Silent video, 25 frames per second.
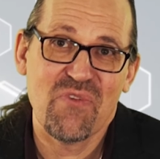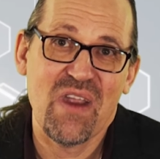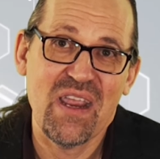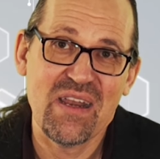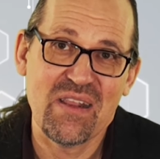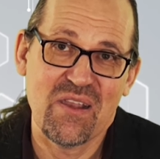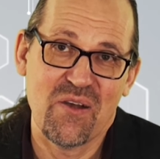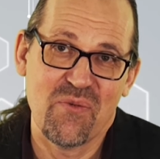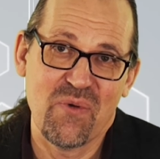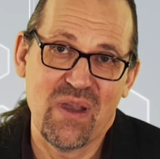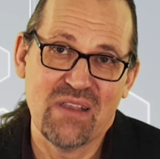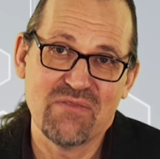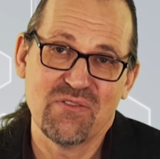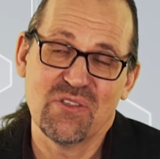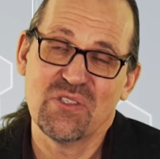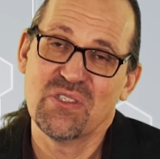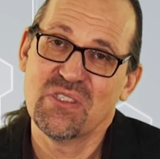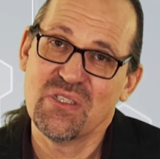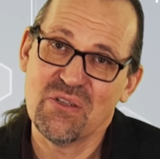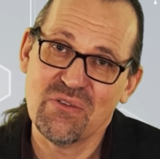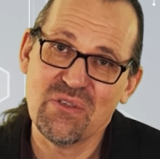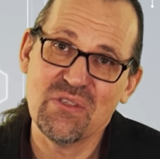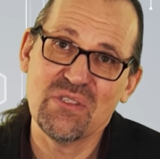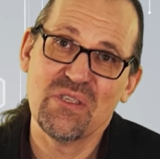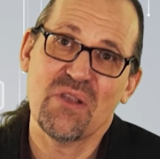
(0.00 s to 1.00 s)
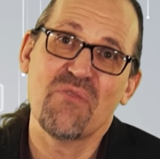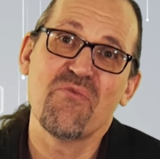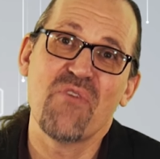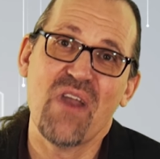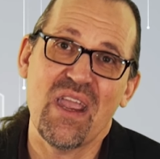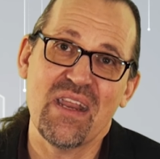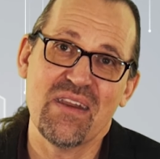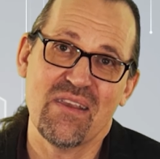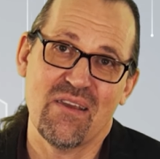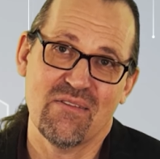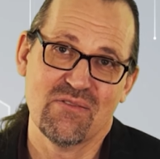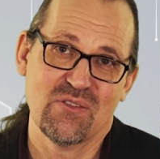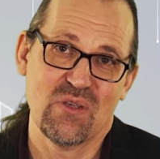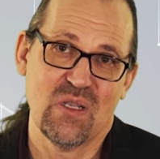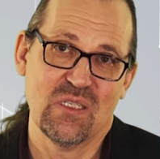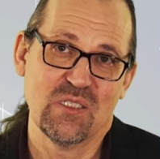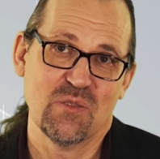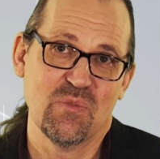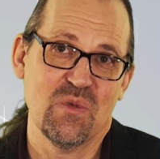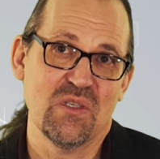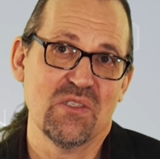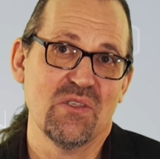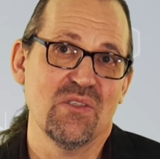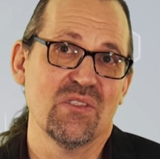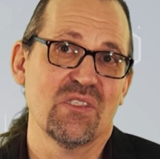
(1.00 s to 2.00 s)
radio waves, you're still using radio
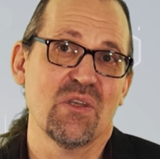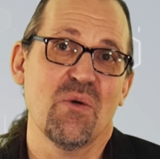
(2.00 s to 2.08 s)
transmission.